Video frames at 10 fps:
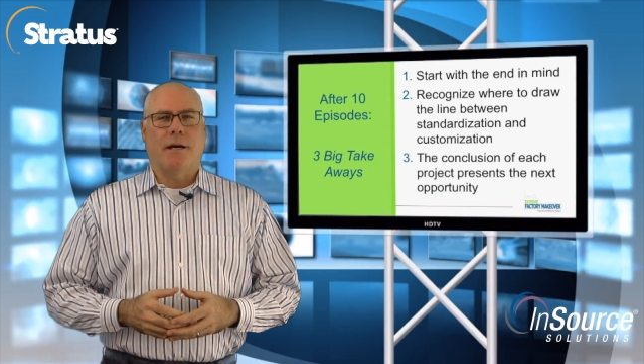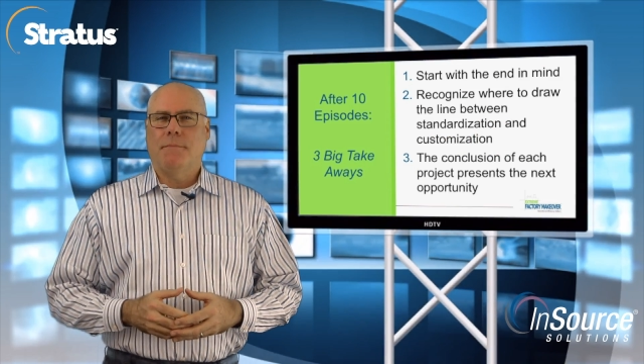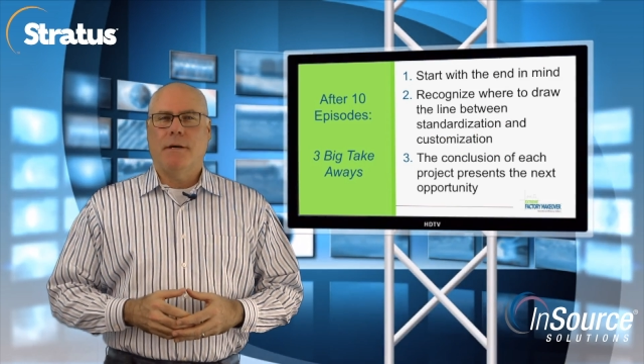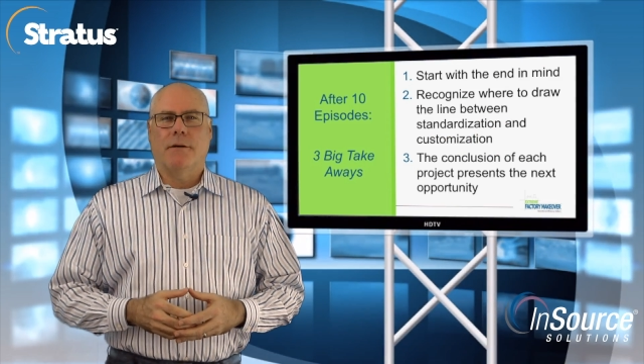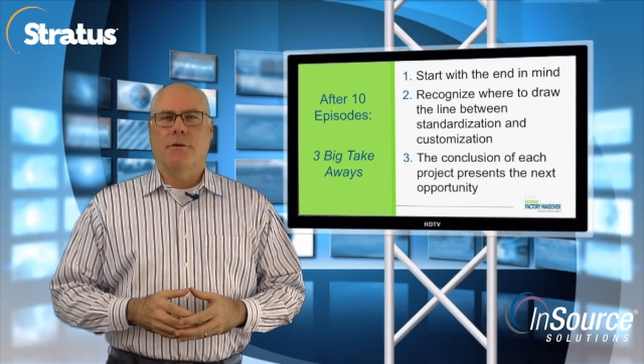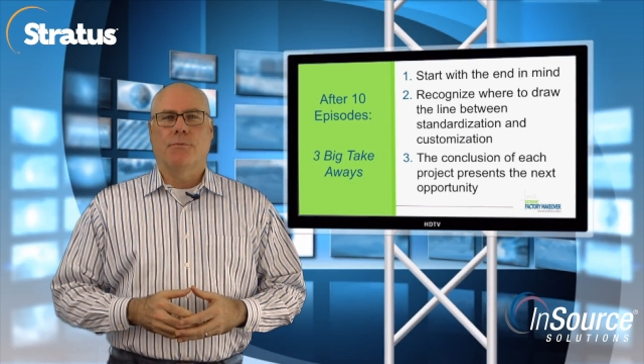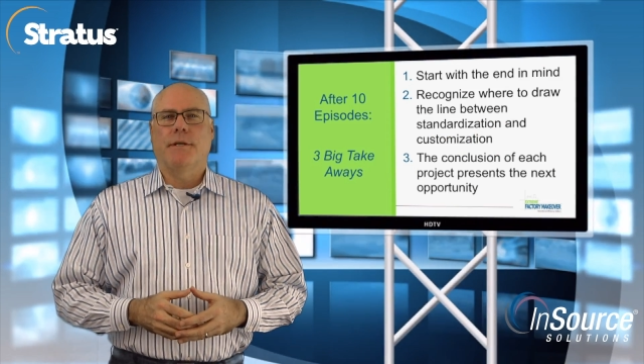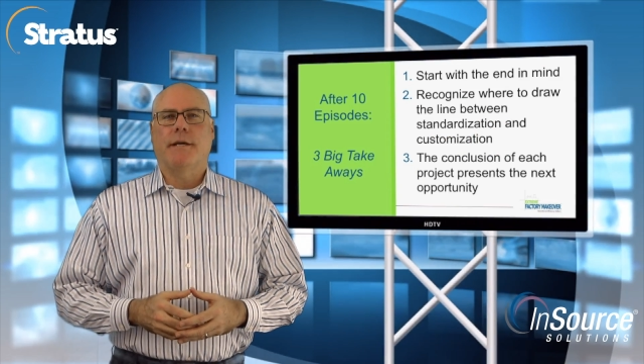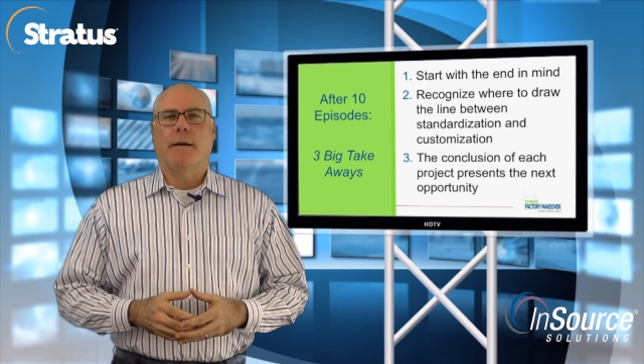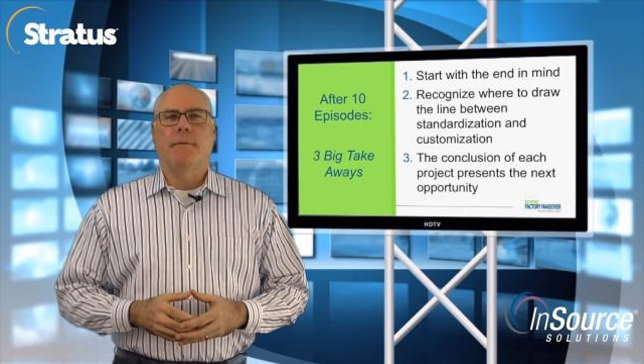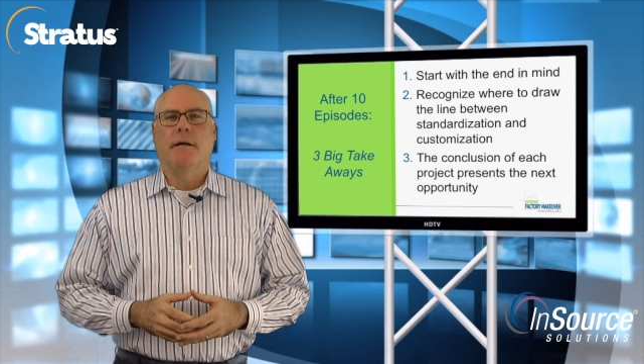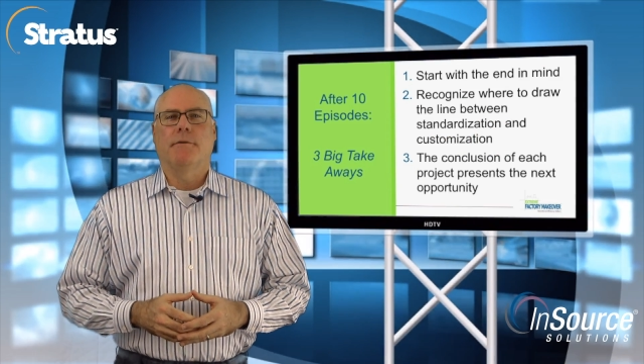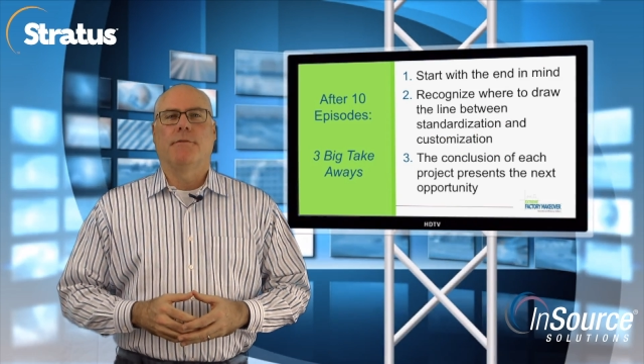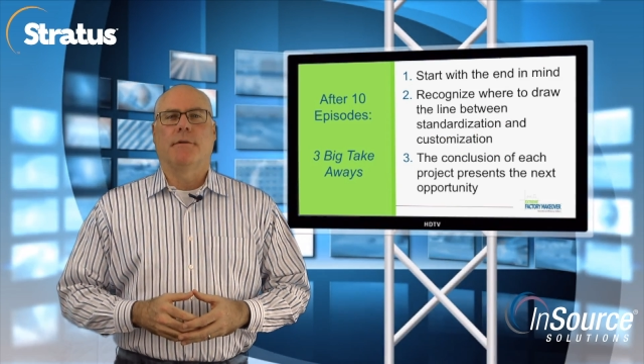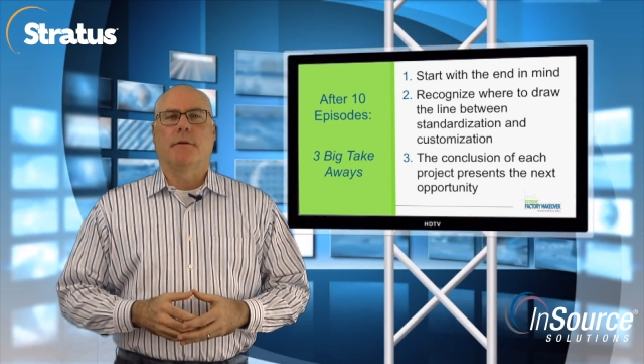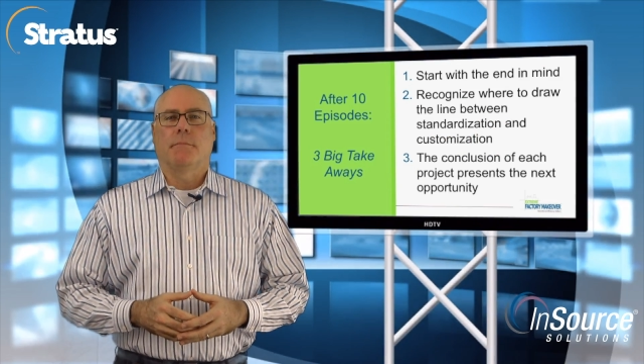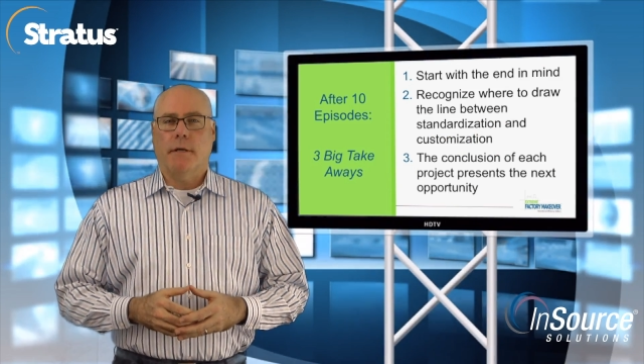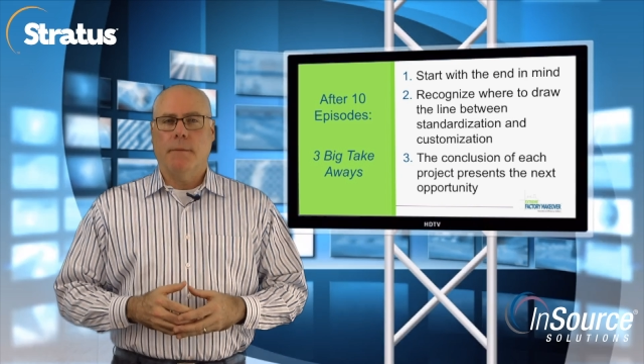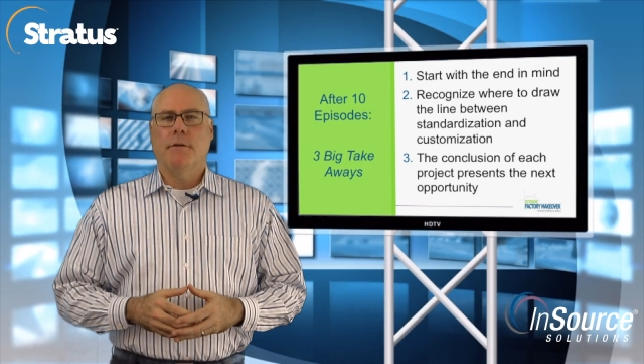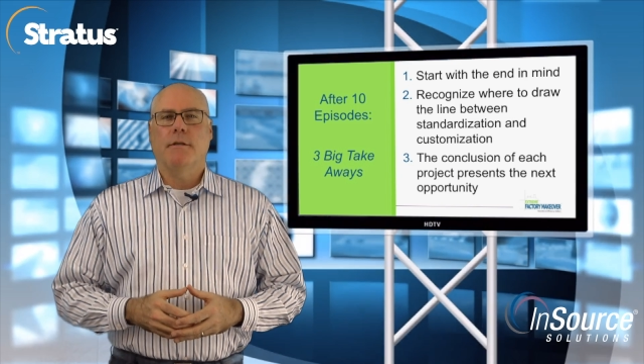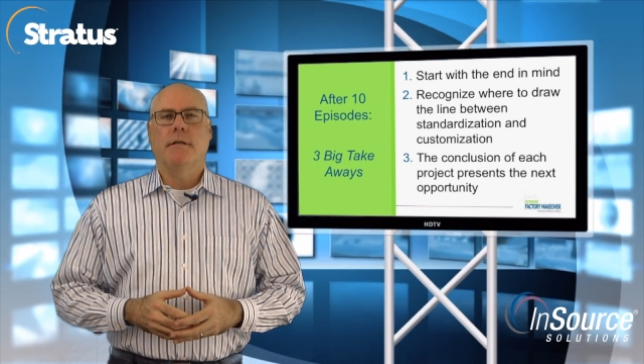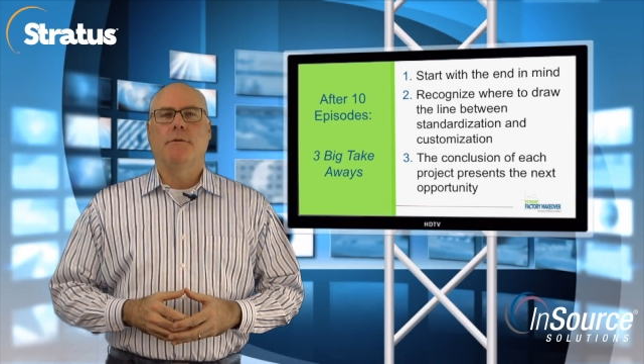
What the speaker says: I'm not going to recap everything, but I am going to